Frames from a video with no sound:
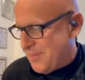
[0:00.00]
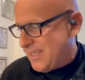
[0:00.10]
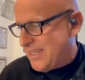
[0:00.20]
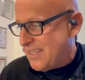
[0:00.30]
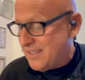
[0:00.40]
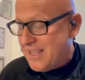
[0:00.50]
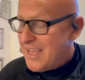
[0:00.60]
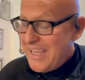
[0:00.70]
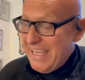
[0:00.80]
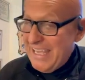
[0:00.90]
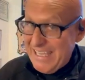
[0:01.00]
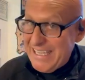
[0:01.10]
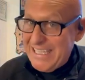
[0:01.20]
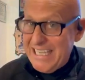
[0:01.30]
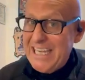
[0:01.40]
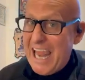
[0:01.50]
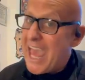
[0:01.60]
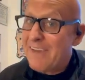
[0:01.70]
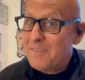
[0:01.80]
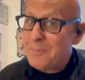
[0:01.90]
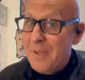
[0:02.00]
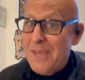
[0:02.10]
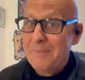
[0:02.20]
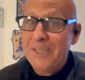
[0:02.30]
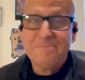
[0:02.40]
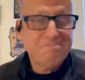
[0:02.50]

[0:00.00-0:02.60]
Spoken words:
big deal. He didn't have to pay me